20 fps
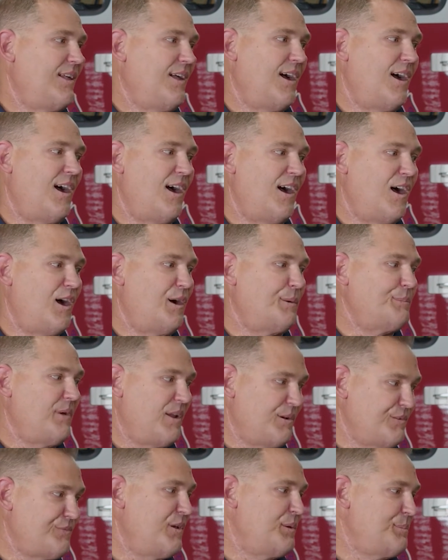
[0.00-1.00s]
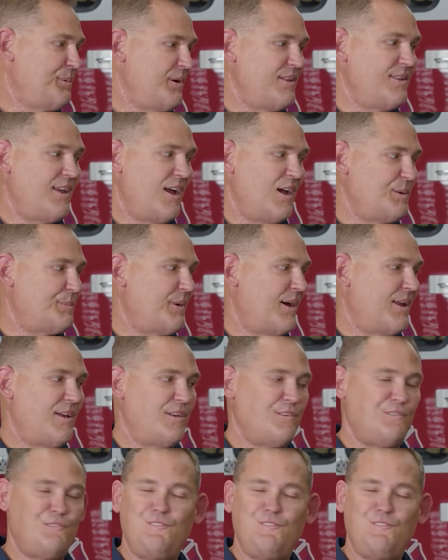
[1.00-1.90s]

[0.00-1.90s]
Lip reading: And I was feeling pretty down about it. And